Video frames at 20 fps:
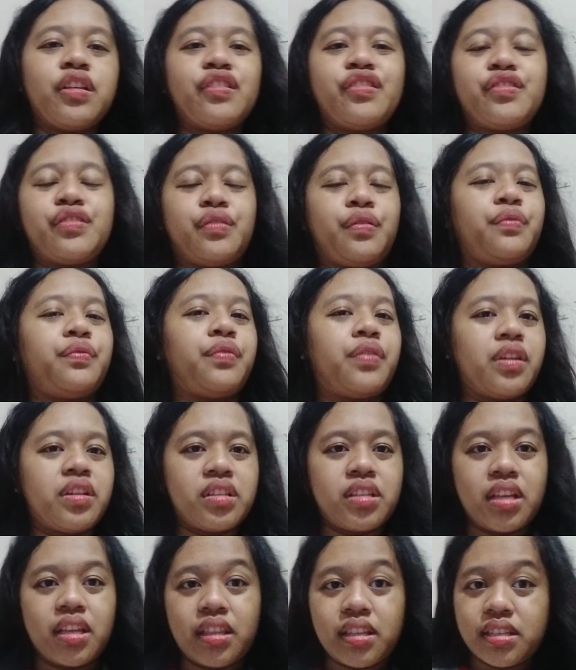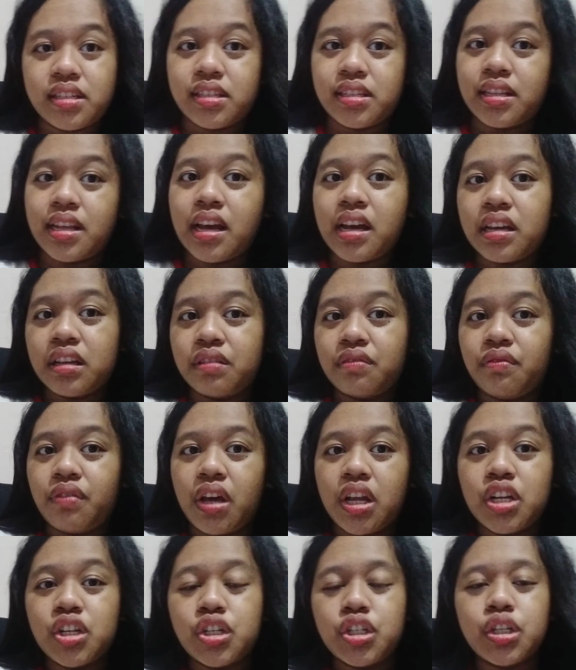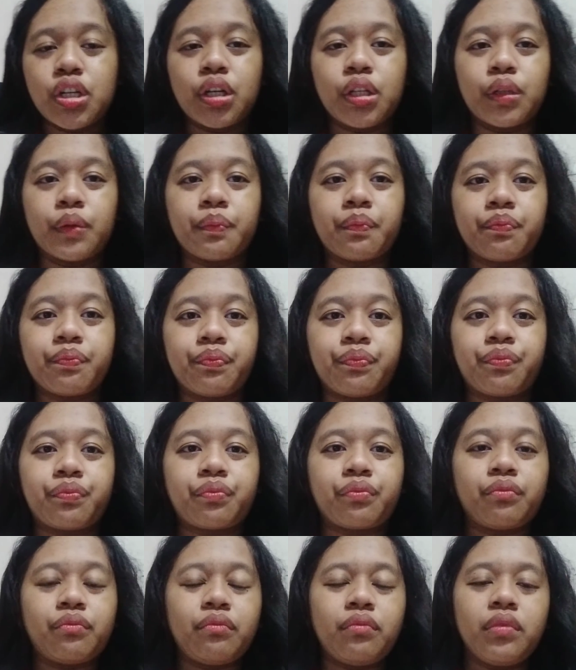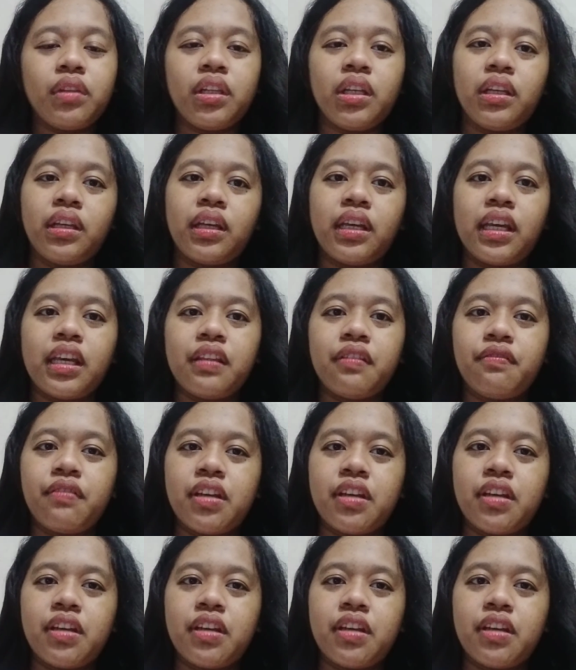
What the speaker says: So first, it's the invention. I